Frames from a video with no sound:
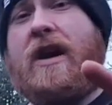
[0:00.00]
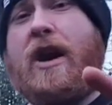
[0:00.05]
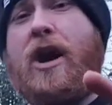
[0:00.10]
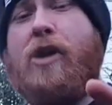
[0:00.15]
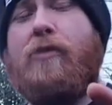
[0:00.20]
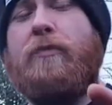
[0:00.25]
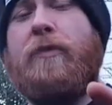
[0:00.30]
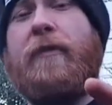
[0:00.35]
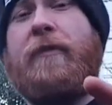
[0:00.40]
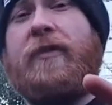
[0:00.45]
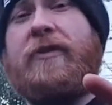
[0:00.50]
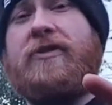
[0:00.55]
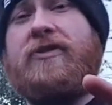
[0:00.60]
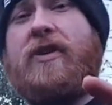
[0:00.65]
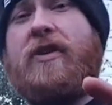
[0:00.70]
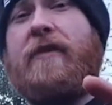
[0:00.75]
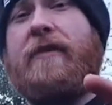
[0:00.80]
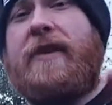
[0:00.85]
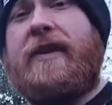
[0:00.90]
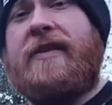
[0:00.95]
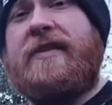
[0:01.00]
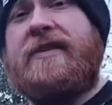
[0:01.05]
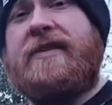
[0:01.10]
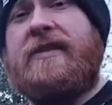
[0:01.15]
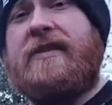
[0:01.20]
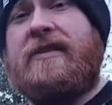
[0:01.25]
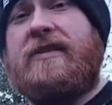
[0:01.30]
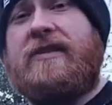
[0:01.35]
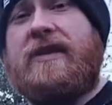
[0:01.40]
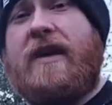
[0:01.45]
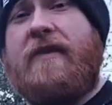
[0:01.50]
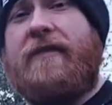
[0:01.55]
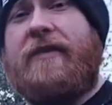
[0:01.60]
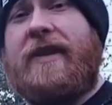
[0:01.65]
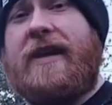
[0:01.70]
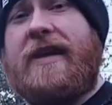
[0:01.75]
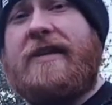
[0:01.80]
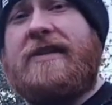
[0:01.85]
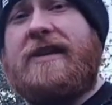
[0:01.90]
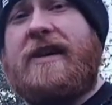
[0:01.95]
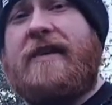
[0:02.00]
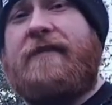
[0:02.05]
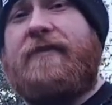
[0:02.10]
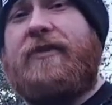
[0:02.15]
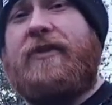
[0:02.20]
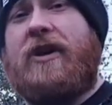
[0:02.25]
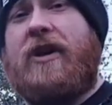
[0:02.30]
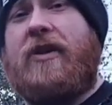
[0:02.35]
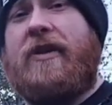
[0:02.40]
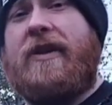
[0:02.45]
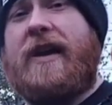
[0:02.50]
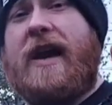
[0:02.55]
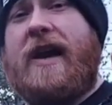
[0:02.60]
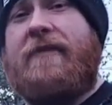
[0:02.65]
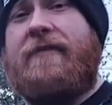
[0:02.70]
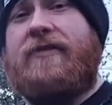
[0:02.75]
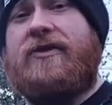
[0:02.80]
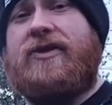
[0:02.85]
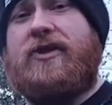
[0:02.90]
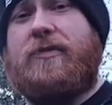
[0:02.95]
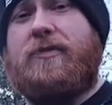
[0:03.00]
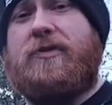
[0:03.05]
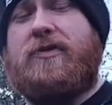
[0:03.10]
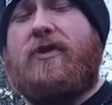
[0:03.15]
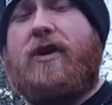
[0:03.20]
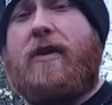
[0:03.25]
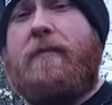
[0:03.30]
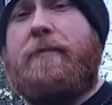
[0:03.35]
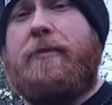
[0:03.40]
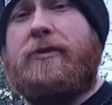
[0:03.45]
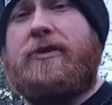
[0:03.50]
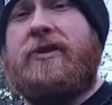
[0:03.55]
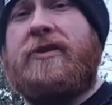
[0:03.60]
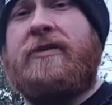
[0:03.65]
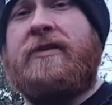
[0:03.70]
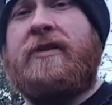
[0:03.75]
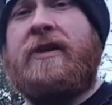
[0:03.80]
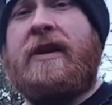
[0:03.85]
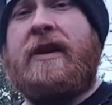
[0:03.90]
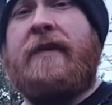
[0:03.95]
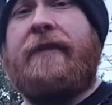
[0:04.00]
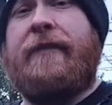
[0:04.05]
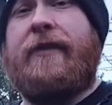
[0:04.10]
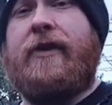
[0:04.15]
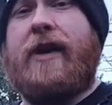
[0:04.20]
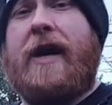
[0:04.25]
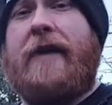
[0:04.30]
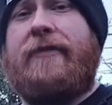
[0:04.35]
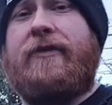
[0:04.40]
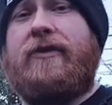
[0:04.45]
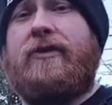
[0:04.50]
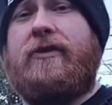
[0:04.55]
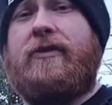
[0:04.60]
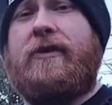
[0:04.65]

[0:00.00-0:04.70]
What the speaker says: hope you've enjoyed this. Don't forget to hit the like and the subscribe button if you haven't